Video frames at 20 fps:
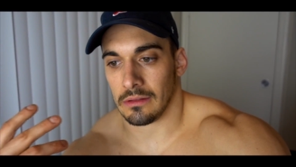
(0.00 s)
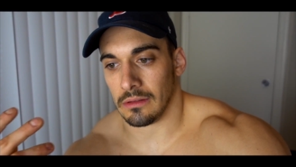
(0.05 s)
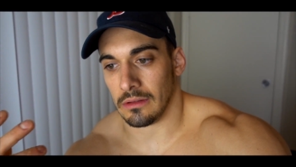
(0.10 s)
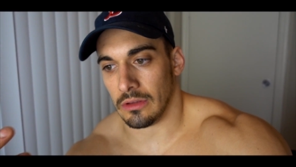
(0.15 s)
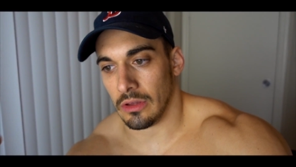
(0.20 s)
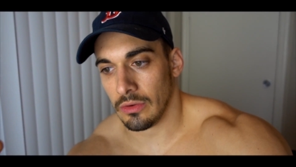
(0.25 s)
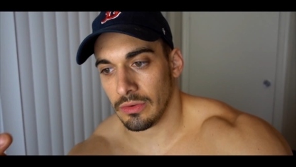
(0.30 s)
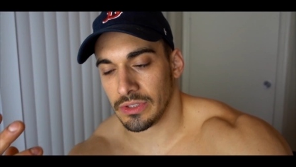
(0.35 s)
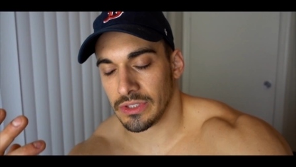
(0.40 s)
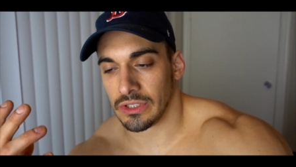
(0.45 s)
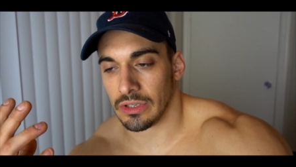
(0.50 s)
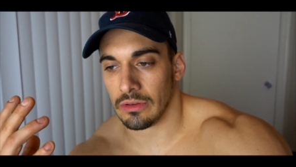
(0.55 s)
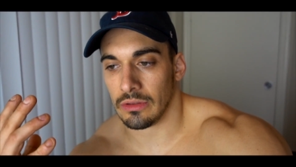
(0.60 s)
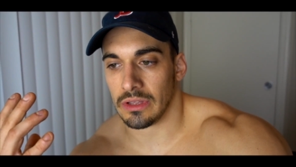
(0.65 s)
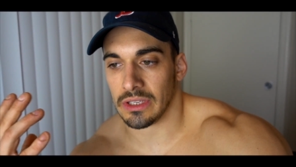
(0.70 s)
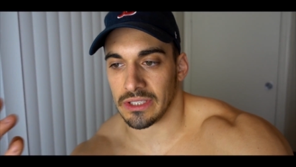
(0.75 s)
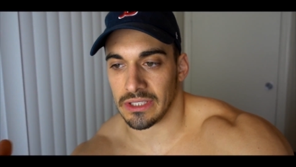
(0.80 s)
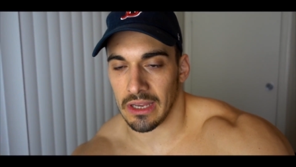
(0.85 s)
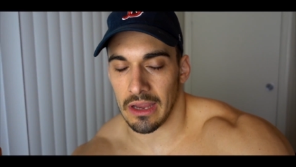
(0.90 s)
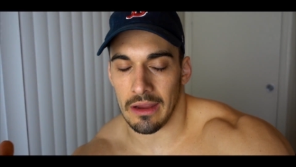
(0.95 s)
used to
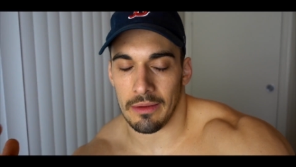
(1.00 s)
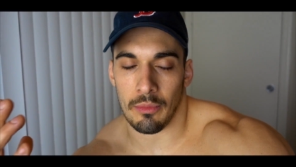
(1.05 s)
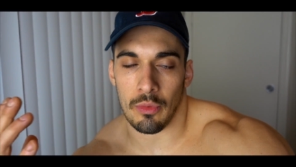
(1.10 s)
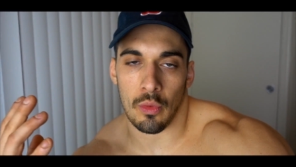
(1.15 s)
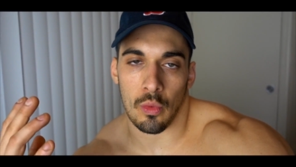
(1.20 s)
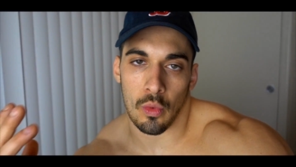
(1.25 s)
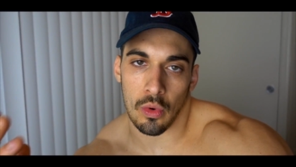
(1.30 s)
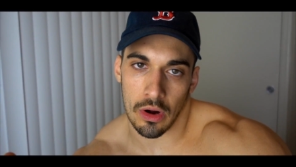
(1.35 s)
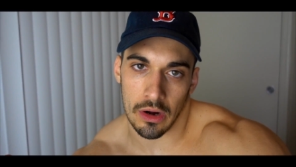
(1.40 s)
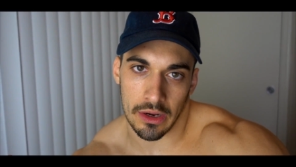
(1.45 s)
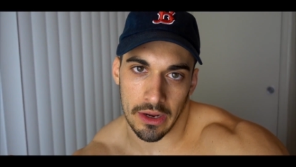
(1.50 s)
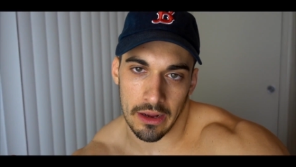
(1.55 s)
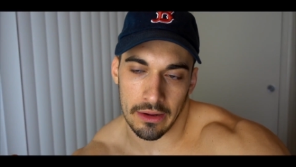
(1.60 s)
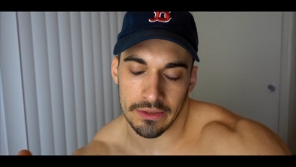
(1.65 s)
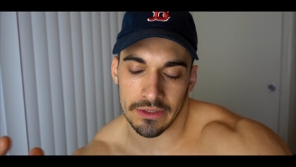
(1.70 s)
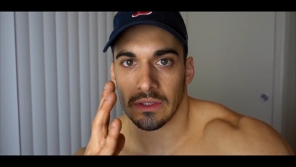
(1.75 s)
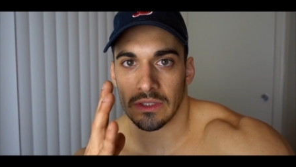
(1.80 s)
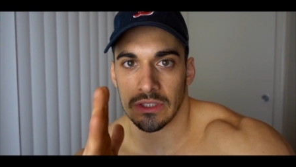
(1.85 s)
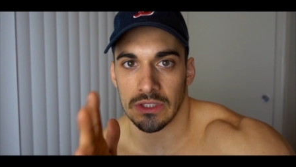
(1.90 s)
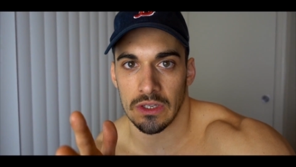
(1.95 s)
the same
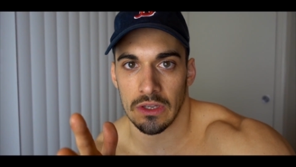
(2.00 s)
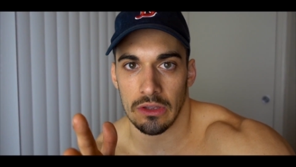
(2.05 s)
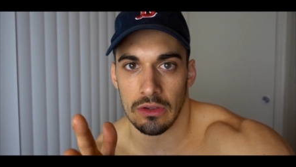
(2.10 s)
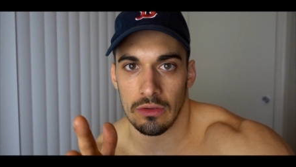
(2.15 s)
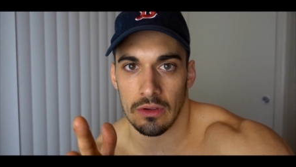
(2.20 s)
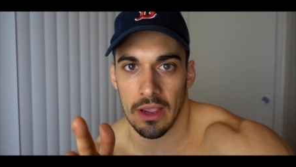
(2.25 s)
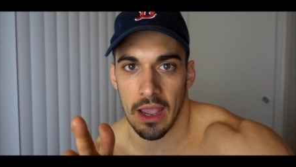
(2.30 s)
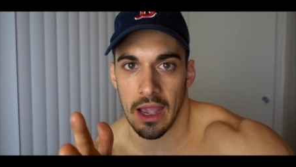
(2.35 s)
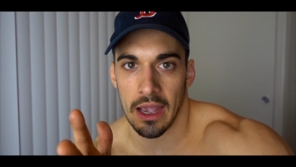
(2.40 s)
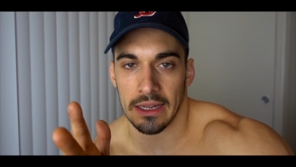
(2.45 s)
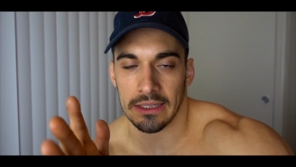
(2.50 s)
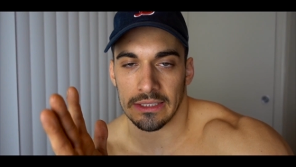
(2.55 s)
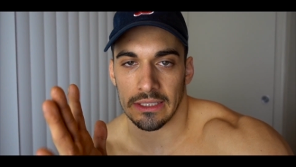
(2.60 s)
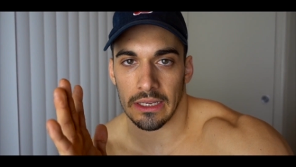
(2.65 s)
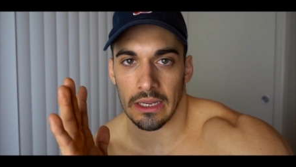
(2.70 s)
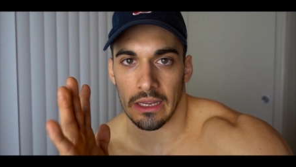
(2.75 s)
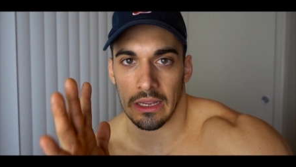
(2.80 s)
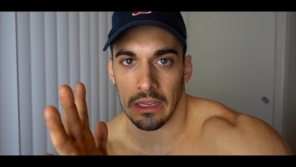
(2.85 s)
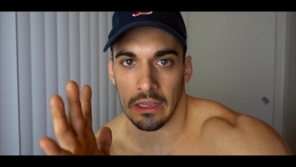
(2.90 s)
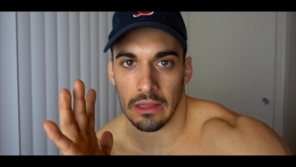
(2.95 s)
workouts. See you
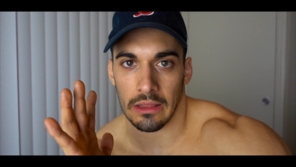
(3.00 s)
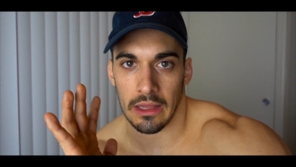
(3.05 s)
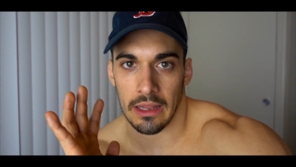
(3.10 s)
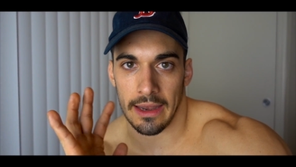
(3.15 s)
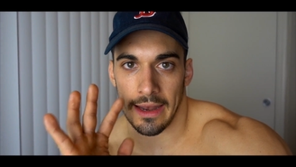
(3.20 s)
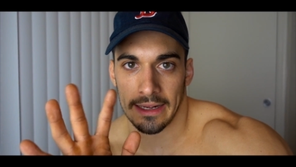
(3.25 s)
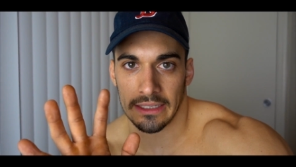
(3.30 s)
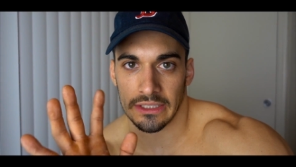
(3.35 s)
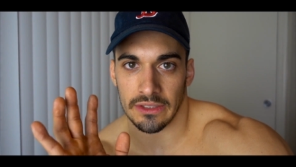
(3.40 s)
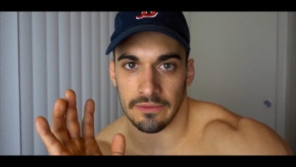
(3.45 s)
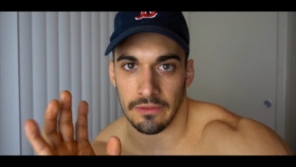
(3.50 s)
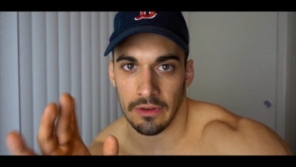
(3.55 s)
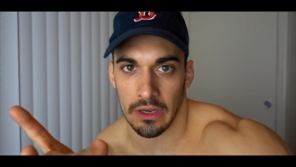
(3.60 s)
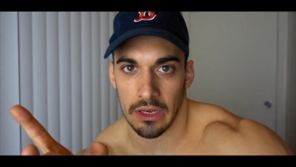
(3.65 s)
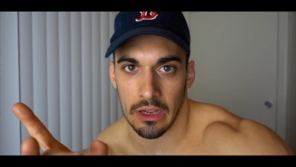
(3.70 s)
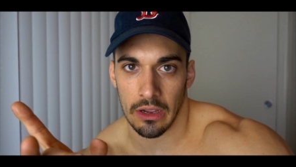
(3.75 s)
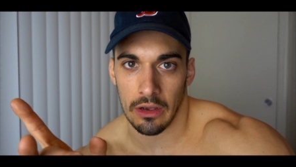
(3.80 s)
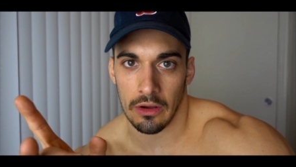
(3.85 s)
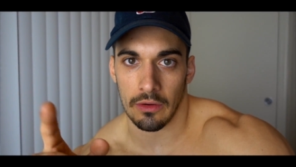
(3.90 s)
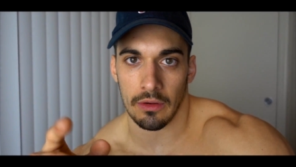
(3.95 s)
guys in the next
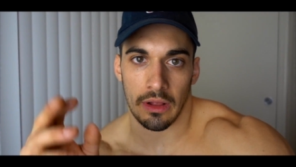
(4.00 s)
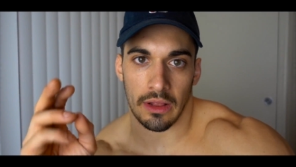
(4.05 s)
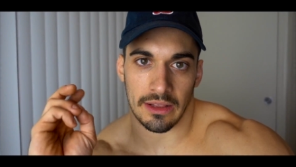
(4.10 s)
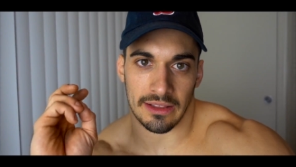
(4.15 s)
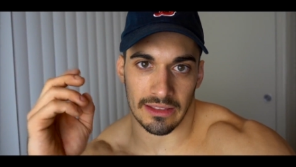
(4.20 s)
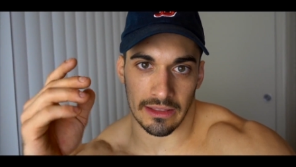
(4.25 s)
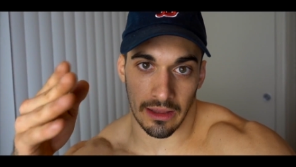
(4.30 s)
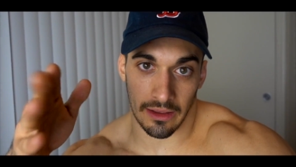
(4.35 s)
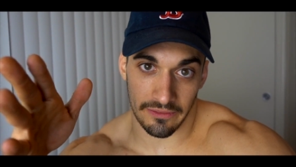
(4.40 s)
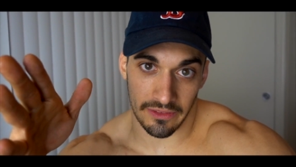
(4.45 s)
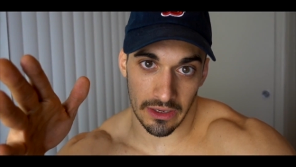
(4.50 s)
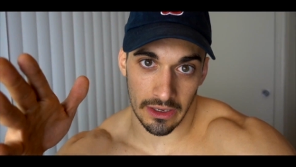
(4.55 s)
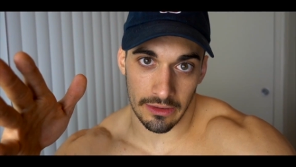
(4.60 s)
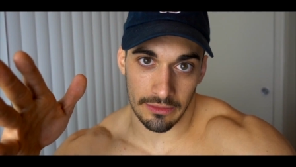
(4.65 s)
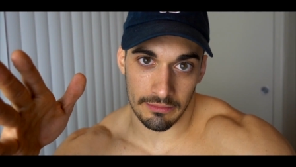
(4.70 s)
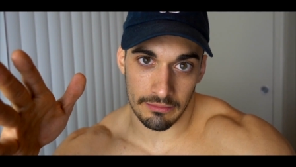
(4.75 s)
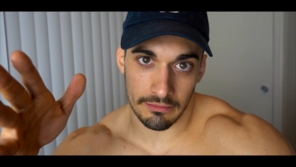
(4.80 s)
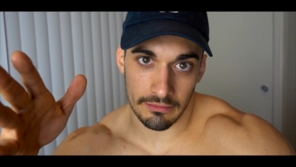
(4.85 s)
video. Love you.